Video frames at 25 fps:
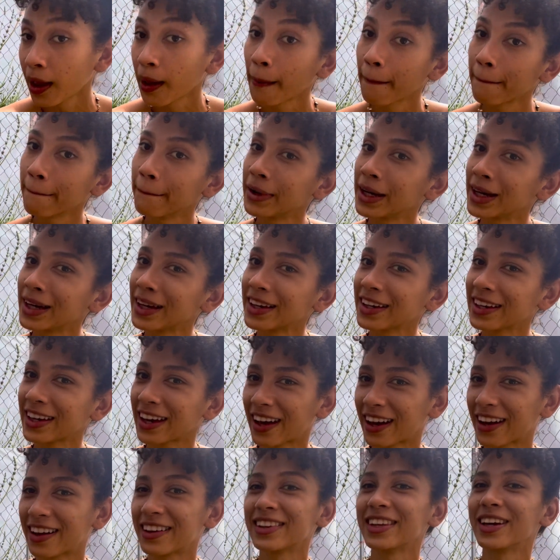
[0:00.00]
But
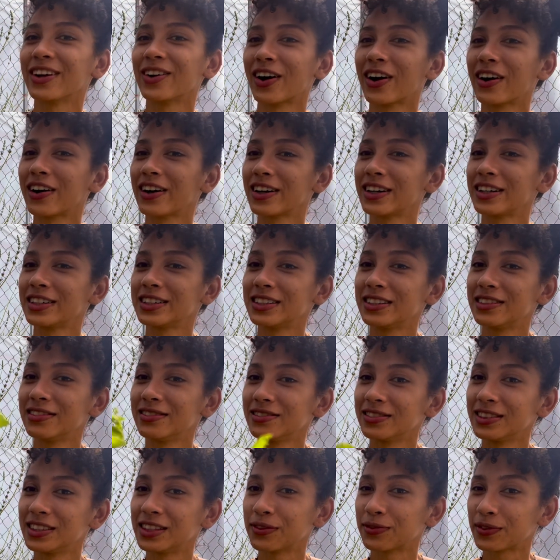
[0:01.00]
yeah, there are
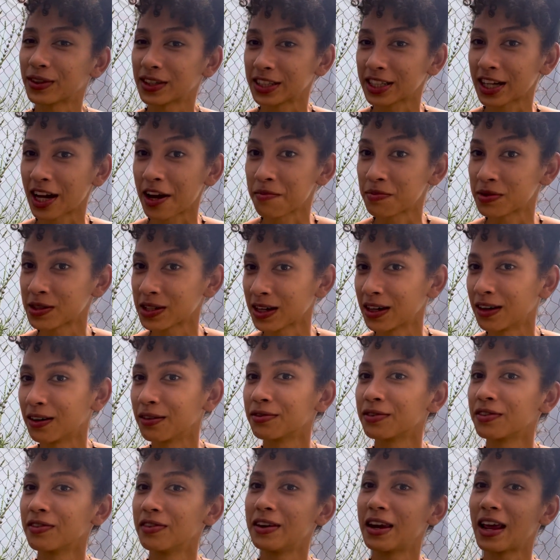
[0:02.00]
different types
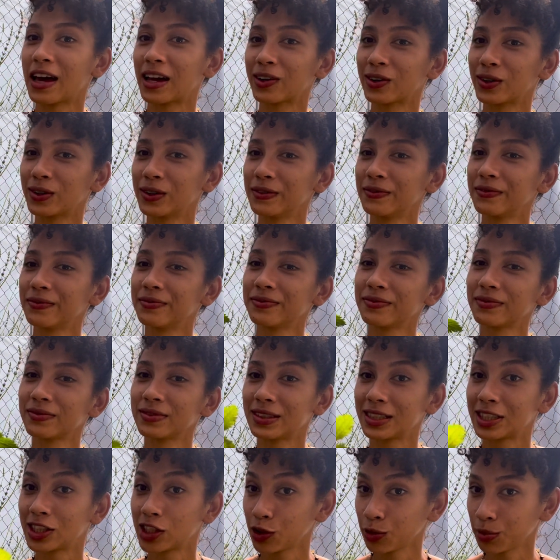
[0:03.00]
of nettle,
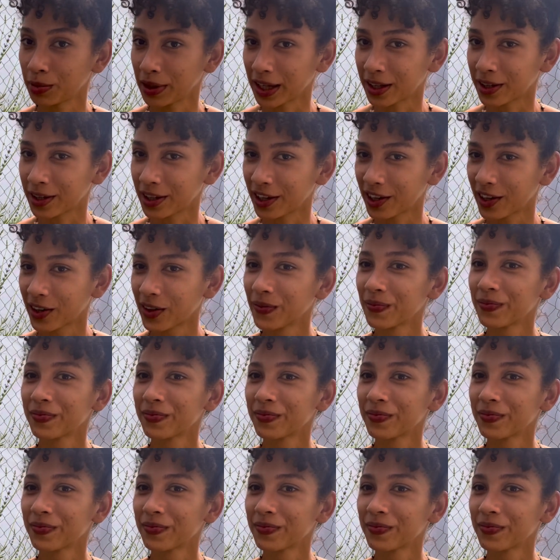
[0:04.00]
to be clear.